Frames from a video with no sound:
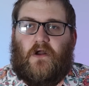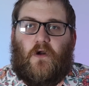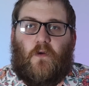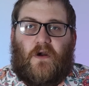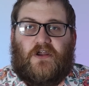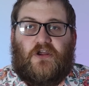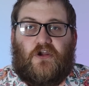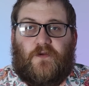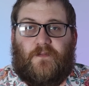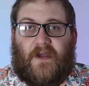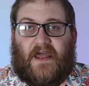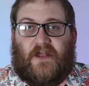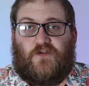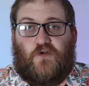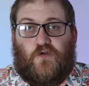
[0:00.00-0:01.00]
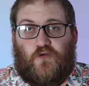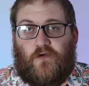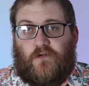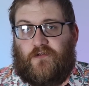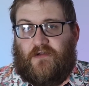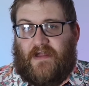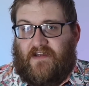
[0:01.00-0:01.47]
where you could pay £2 or
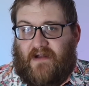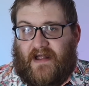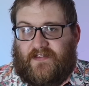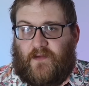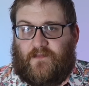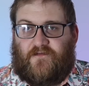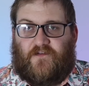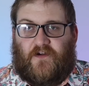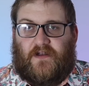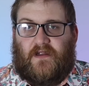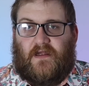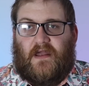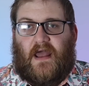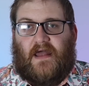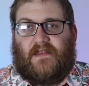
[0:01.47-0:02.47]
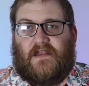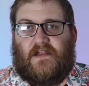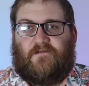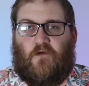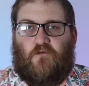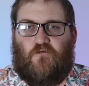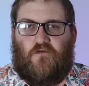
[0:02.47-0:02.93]
£3 grand up front and then
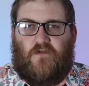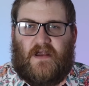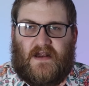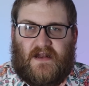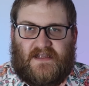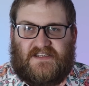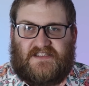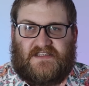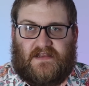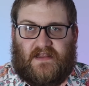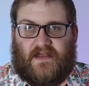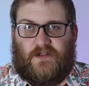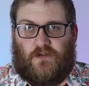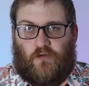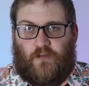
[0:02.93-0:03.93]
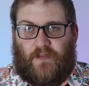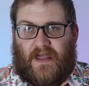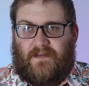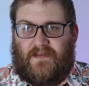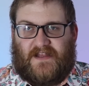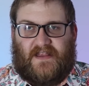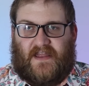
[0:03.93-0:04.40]
have a really silly low
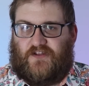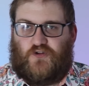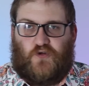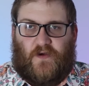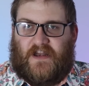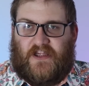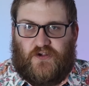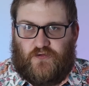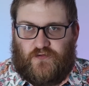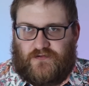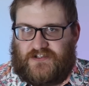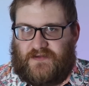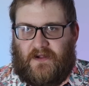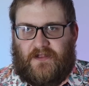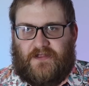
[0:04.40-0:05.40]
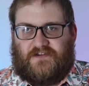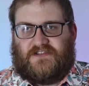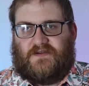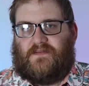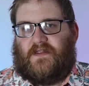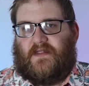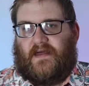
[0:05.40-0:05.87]
payment, like €20 a month or
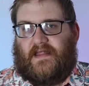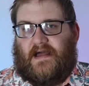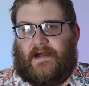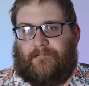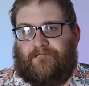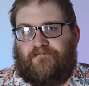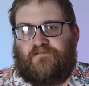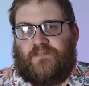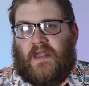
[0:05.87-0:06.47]
something like that.